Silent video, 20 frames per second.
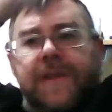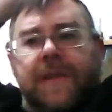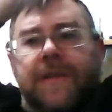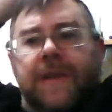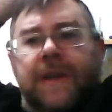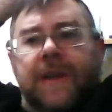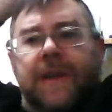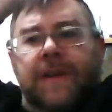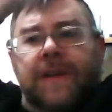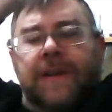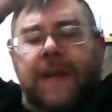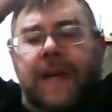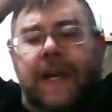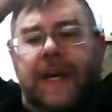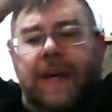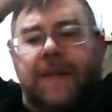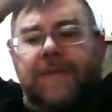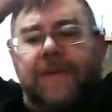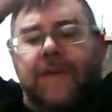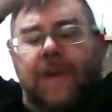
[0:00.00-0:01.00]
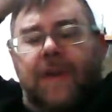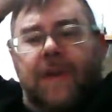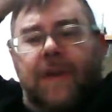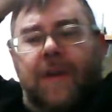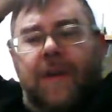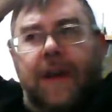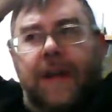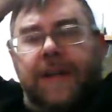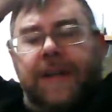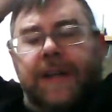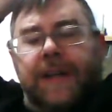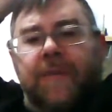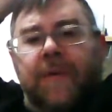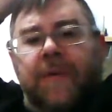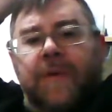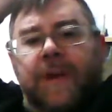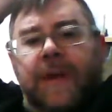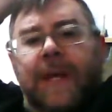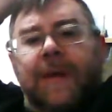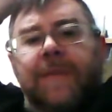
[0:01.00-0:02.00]
thing that they have called, I can't
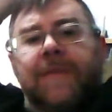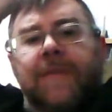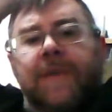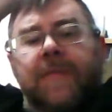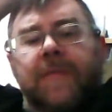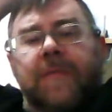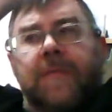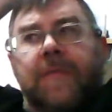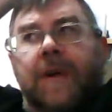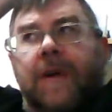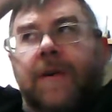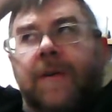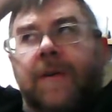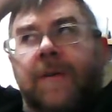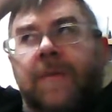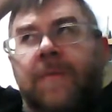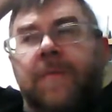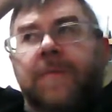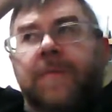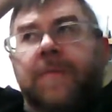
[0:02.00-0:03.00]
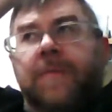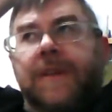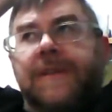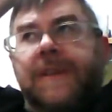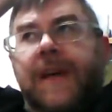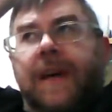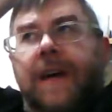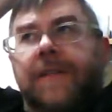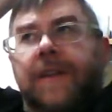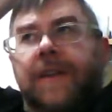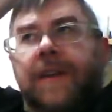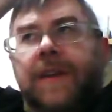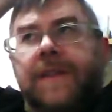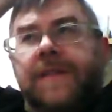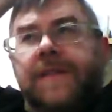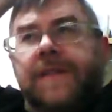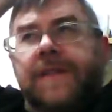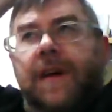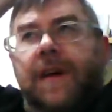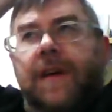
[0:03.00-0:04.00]
remember the name of it exactly.
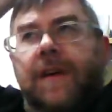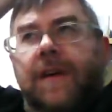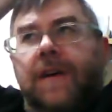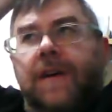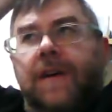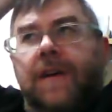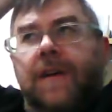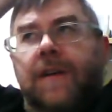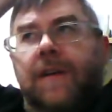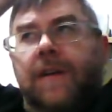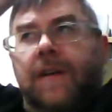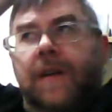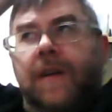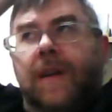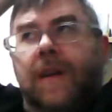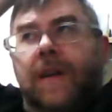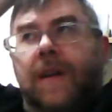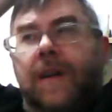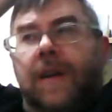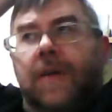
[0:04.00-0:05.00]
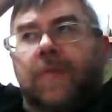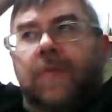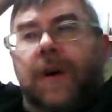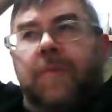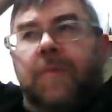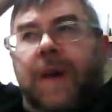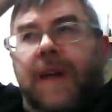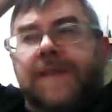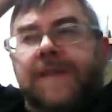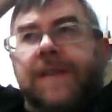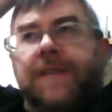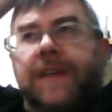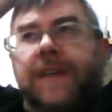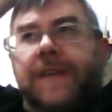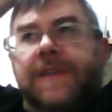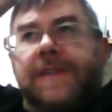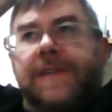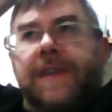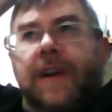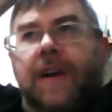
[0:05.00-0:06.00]
It's but basically
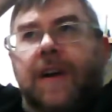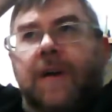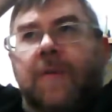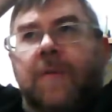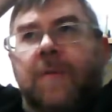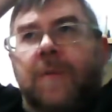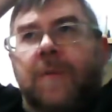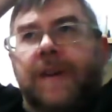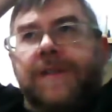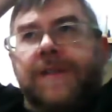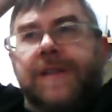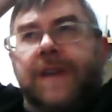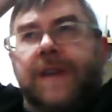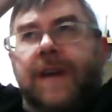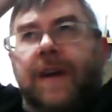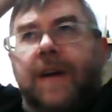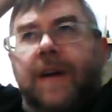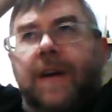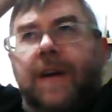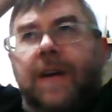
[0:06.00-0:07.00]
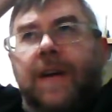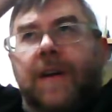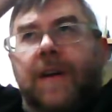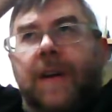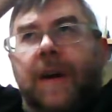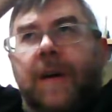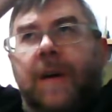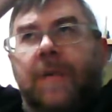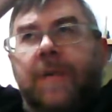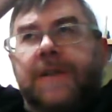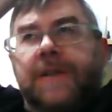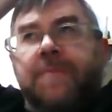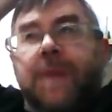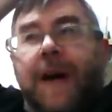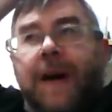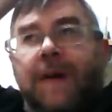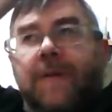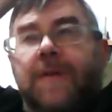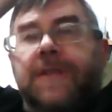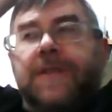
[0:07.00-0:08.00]
it's
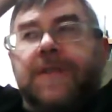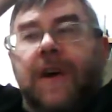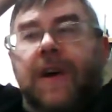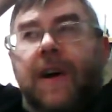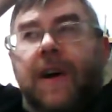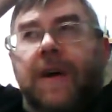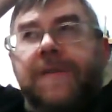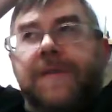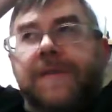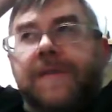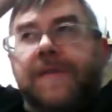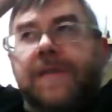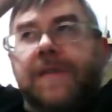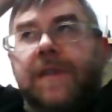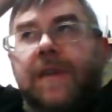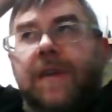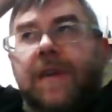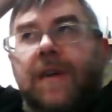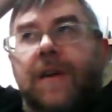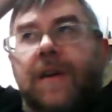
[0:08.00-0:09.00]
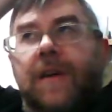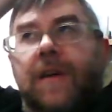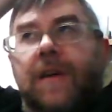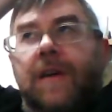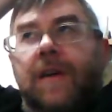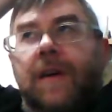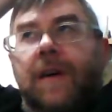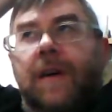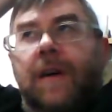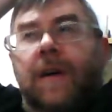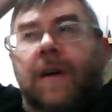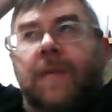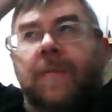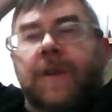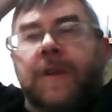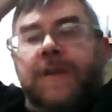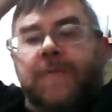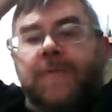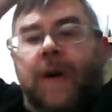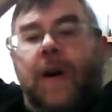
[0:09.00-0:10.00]
Microsoft's.
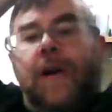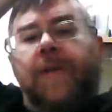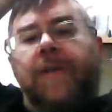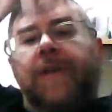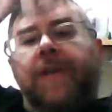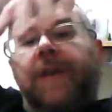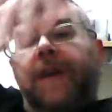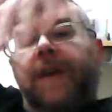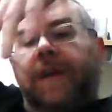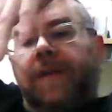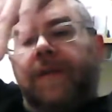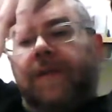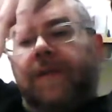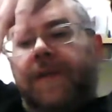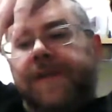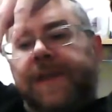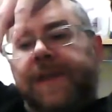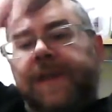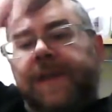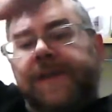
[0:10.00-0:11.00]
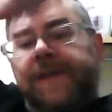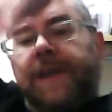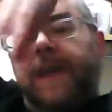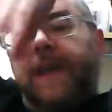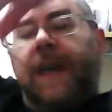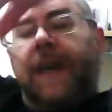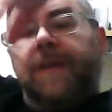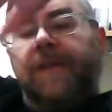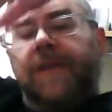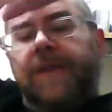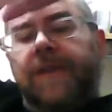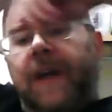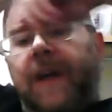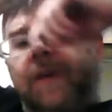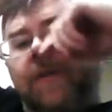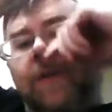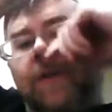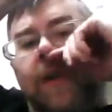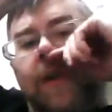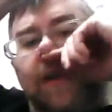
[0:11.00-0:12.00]
It's part of the CNTK. If you
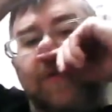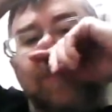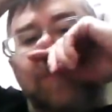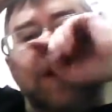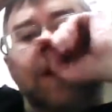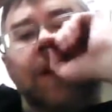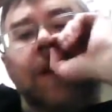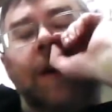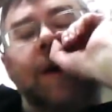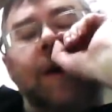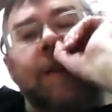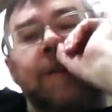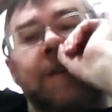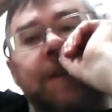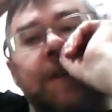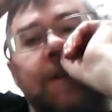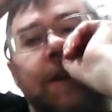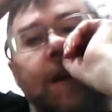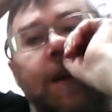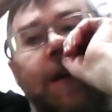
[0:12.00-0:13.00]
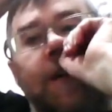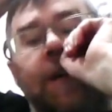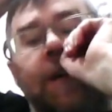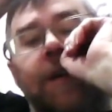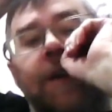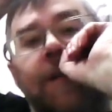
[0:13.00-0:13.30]
download it and whatnot, it's in there. They